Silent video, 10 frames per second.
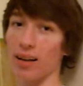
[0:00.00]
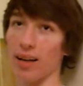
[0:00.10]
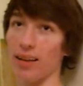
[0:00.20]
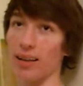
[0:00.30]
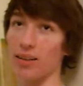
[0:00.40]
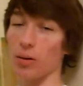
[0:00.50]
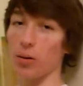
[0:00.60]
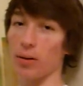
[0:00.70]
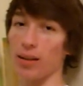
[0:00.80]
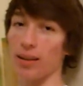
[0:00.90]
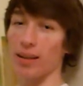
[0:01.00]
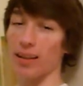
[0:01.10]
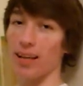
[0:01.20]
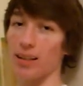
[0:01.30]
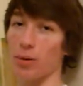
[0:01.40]
and that's the only
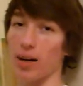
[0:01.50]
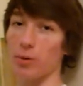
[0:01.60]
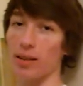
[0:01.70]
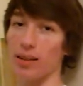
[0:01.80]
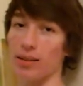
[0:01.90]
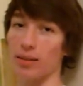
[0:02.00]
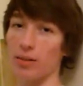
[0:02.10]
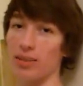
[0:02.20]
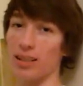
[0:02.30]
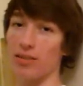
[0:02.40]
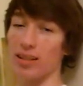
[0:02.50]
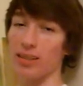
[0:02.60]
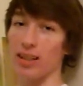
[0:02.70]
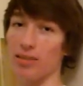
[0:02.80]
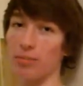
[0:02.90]
and that's why we receive His
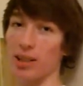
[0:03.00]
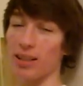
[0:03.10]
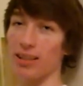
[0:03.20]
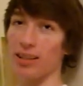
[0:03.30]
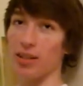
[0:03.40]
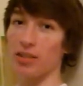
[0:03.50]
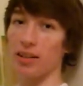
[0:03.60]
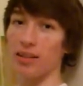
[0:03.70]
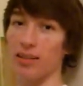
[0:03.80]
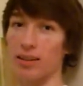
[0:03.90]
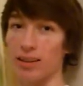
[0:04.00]
gift because He loves us.